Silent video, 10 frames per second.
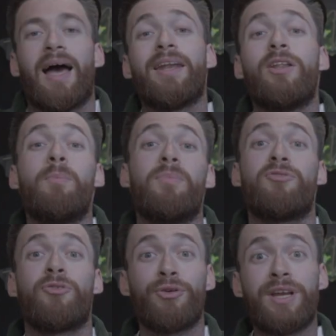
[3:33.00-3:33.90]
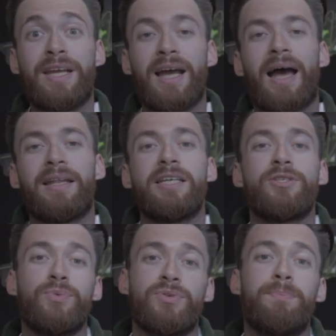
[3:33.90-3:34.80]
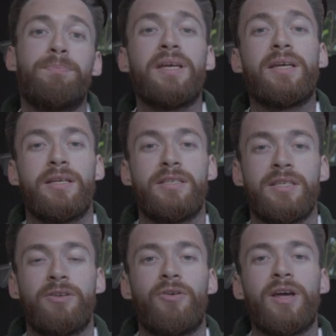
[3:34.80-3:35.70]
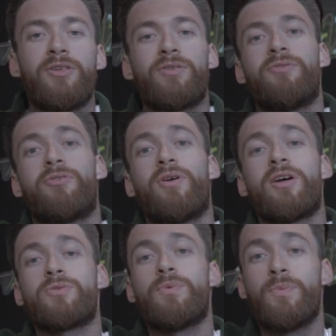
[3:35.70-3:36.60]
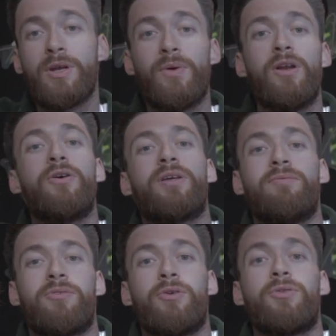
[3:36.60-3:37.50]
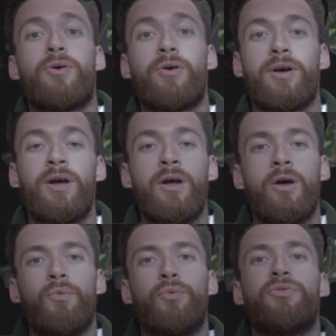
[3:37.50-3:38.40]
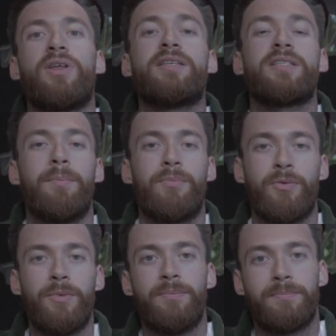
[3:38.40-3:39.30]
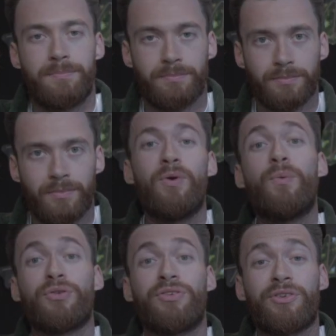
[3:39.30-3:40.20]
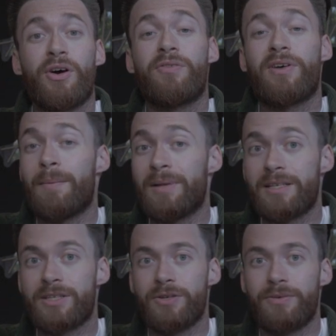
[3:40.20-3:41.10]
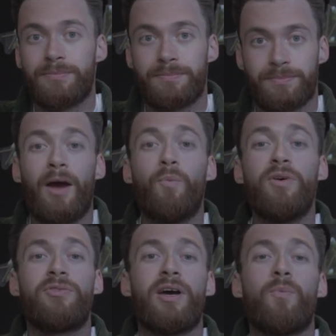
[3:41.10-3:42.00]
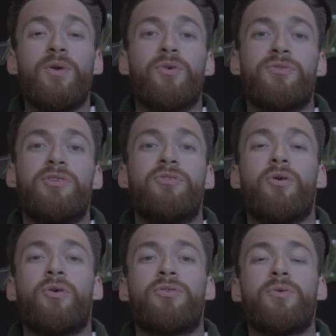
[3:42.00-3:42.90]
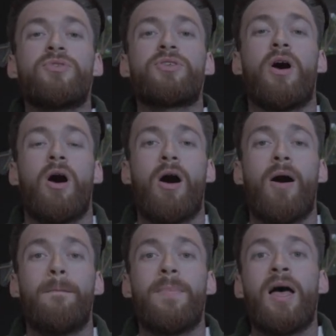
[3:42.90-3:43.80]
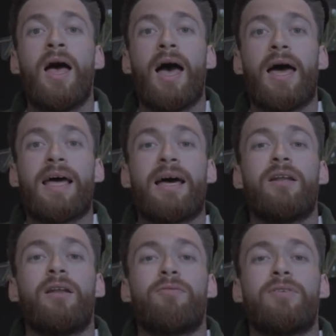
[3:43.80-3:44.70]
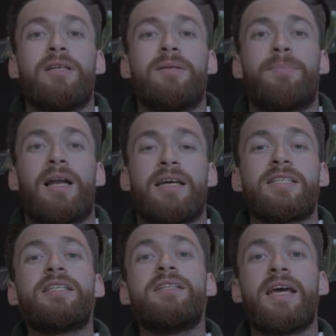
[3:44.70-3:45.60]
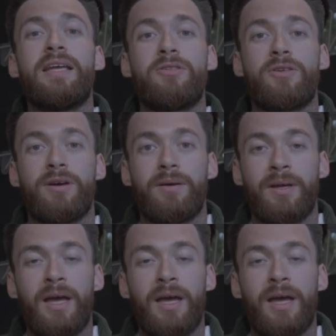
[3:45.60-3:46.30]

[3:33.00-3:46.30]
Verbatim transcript: At number three, and this was a big consideration for us when we were looking for a dog, was their temperament. We want to start a family soon, and with that we wanted a dog that was calm and had a lovely placid nature.